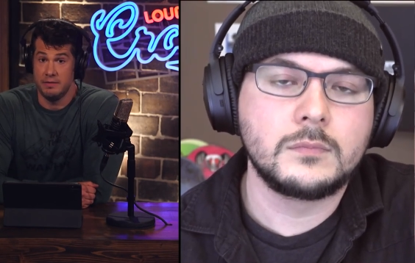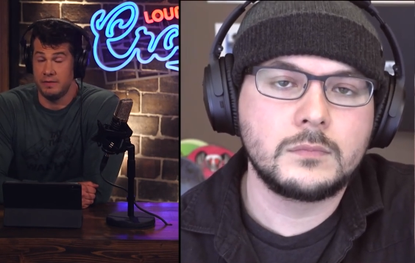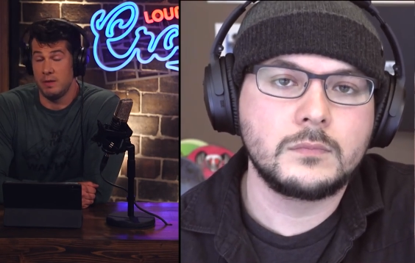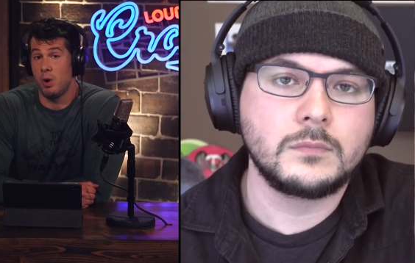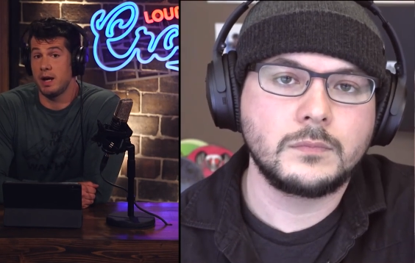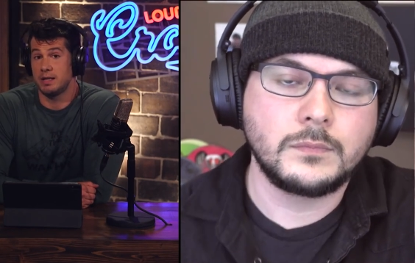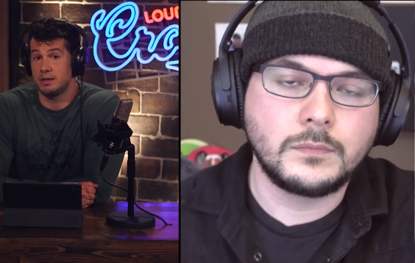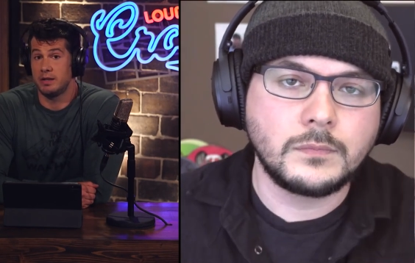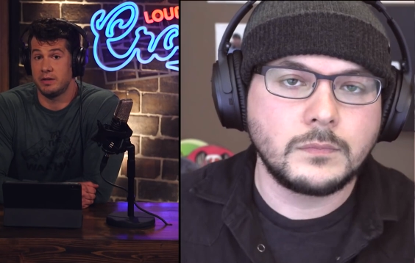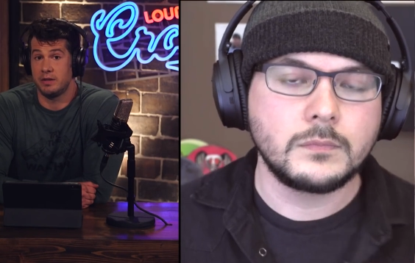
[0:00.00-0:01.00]
Speaker 1: if they want to
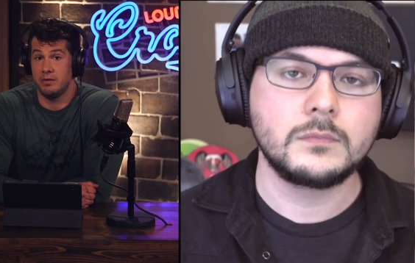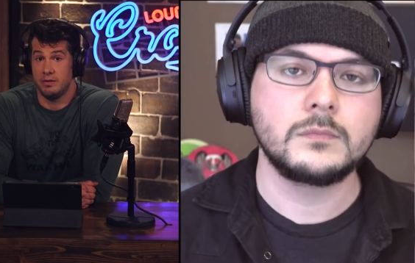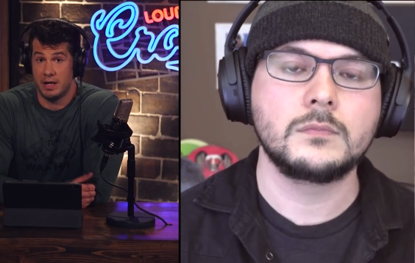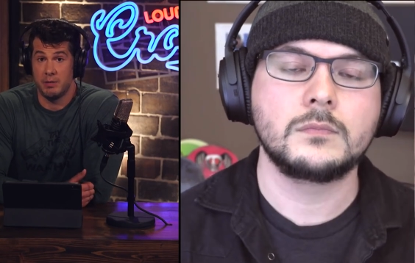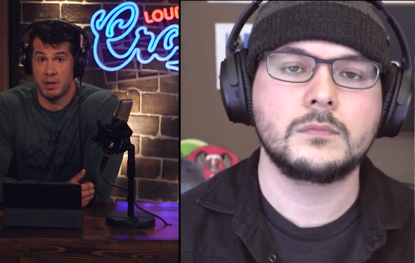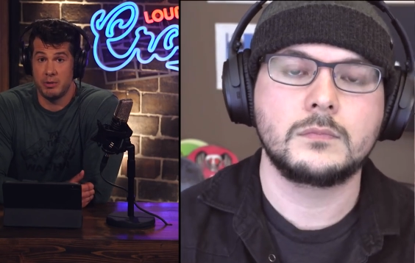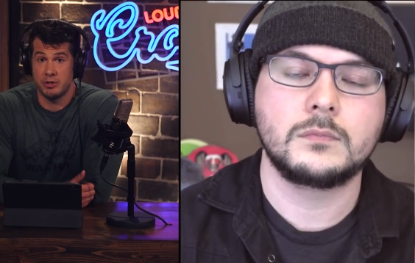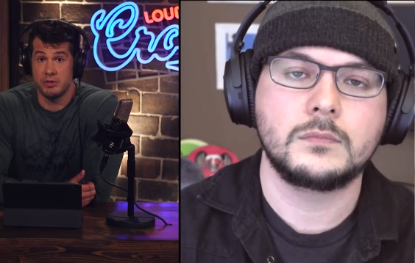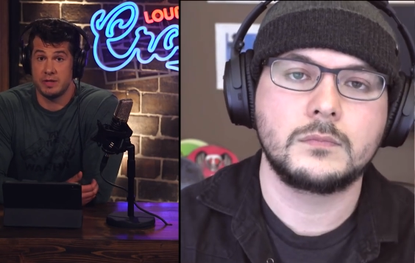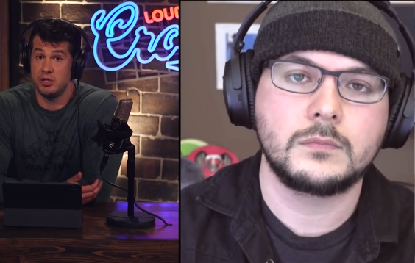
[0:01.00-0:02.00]
declare that they're, they are
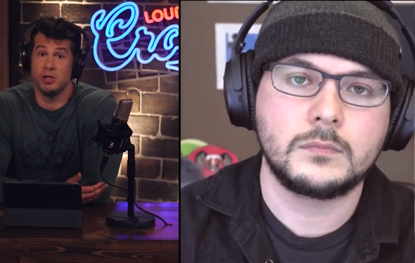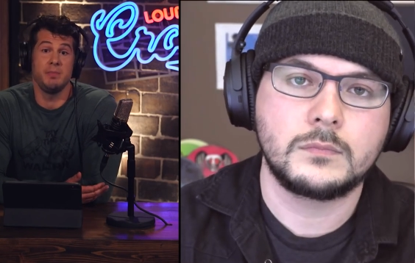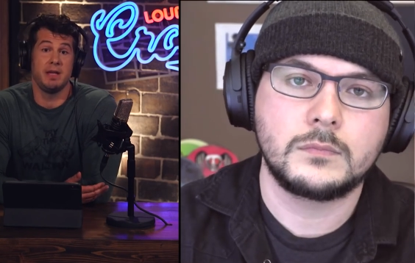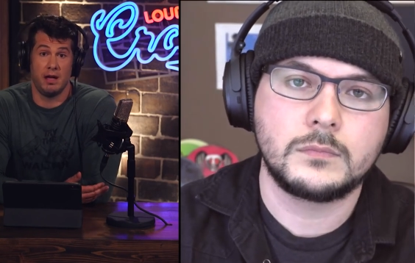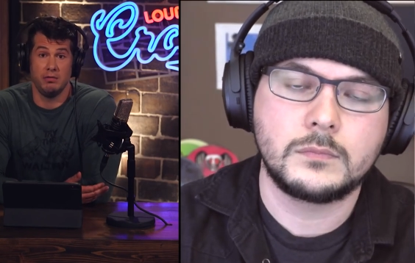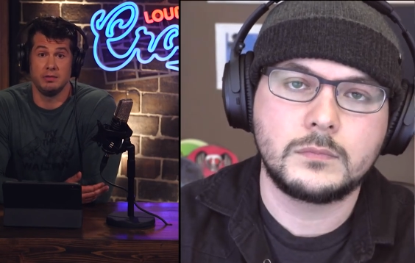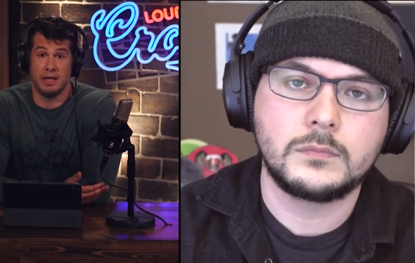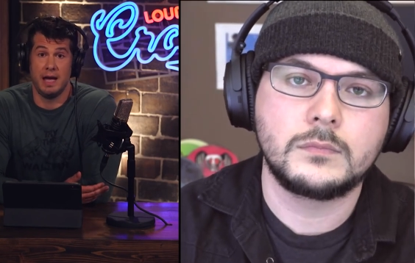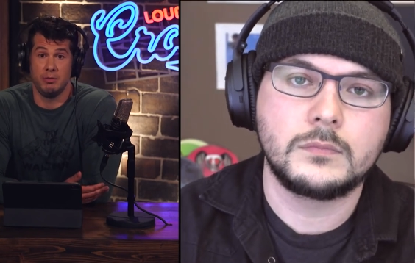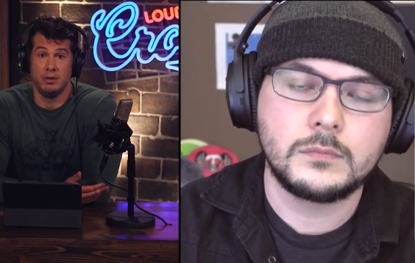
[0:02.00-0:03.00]
publishers, they should be held
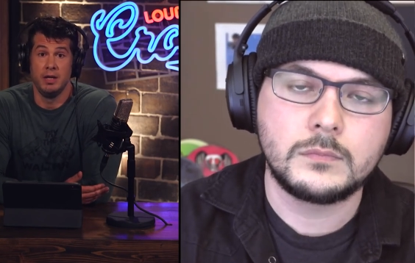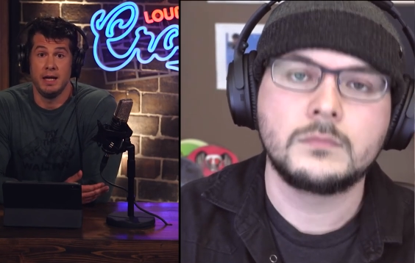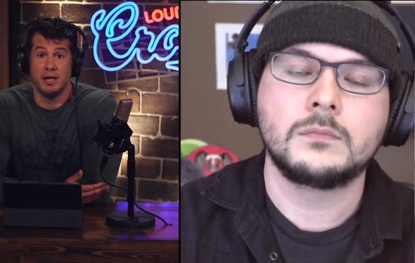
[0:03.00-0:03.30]
liable.